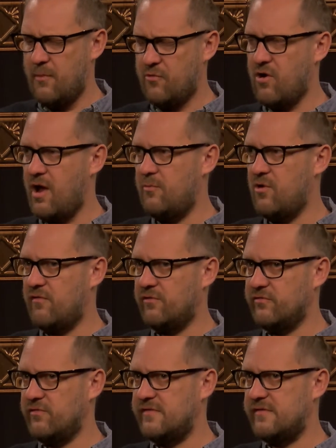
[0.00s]
crime
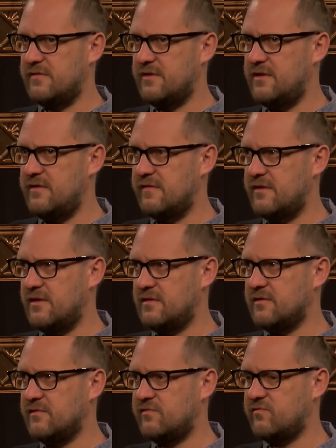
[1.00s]
novels recently. He's an
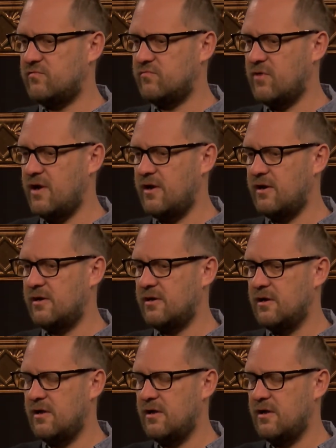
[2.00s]
English writer.